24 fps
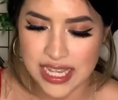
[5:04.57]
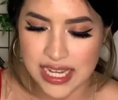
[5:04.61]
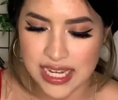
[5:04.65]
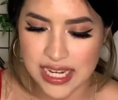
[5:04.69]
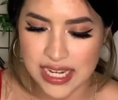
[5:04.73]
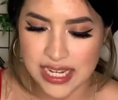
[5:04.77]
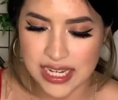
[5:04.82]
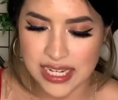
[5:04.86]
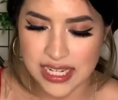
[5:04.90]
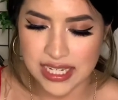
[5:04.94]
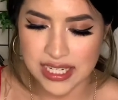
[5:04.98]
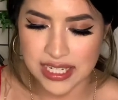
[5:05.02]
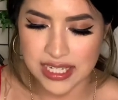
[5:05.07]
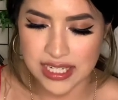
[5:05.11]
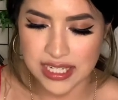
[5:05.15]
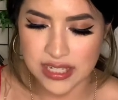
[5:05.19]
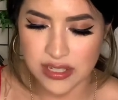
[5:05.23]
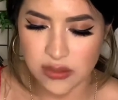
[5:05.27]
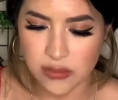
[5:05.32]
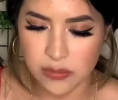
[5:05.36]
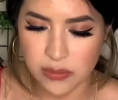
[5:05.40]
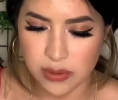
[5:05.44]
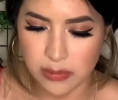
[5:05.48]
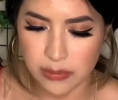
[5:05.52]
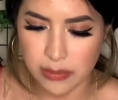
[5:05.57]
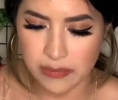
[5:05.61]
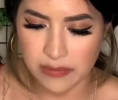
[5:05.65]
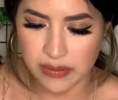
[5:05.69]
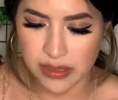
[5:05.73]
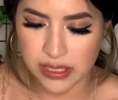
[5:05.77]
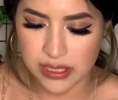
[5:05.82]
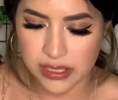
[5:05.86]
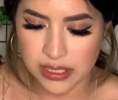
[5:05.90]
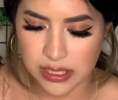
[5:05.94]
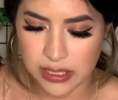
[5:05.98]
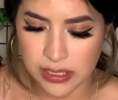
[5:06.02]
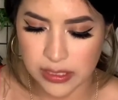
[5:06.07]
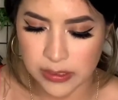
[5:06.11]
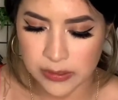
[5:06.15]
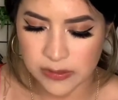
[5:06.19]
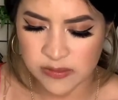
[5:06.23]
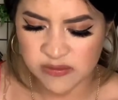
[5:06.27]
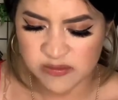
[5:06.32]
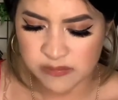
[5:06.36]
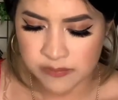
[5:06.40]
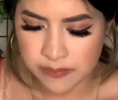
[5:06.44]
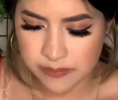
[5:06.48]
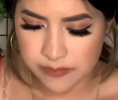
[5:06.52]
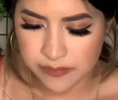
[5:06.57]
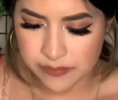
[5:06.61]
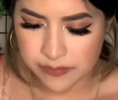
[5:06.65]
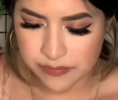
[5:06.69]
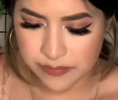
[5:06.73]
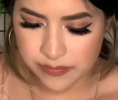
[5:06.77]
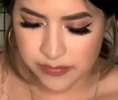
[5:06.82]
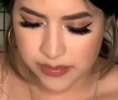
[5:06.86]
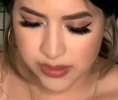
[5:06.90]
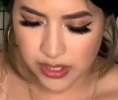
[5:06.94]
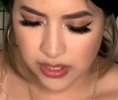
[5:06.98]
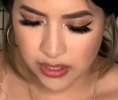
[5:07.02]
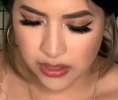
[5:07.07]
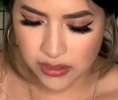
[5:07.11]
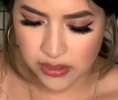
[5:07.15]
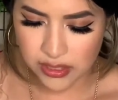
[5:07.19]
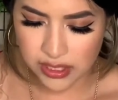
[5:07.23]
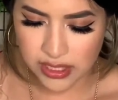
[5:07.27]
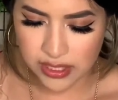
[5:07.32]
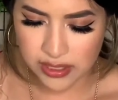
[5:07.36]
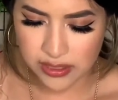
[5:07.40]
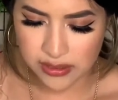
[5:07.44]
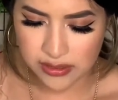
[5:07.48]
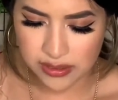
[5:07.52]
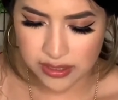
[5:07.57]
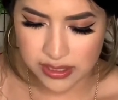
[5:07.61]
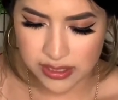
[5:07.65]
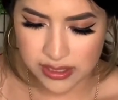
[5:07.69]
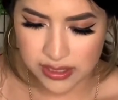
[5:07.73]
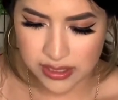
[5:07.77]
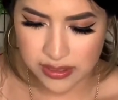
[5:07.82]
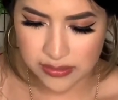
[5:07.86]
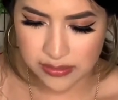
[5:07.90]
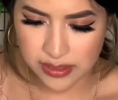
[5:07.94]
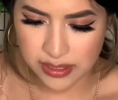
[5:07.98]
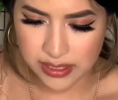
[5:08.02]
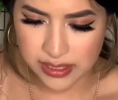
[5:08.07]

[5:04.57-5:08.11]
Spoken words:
Kanye, you be my Valentine. Oh, Leo, let's see what he